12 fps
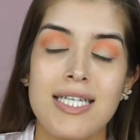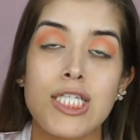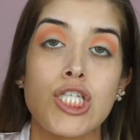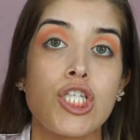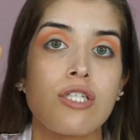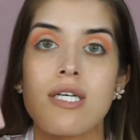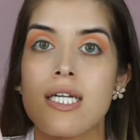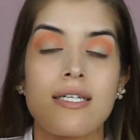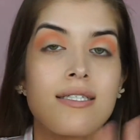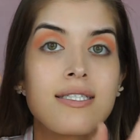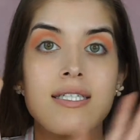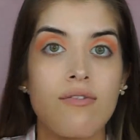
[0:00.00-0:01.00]
is
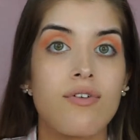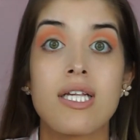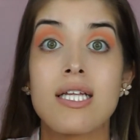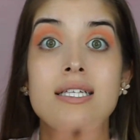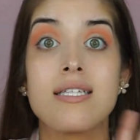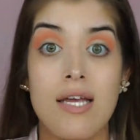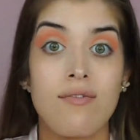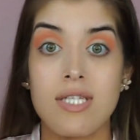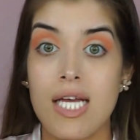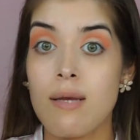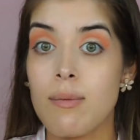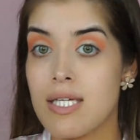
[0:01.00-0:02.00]
gonna definitely save the
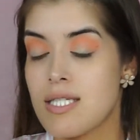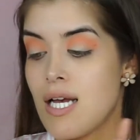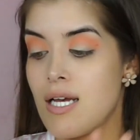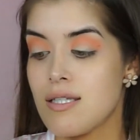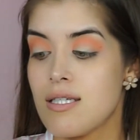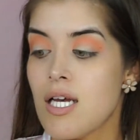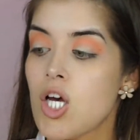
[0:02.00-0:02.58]
day because it has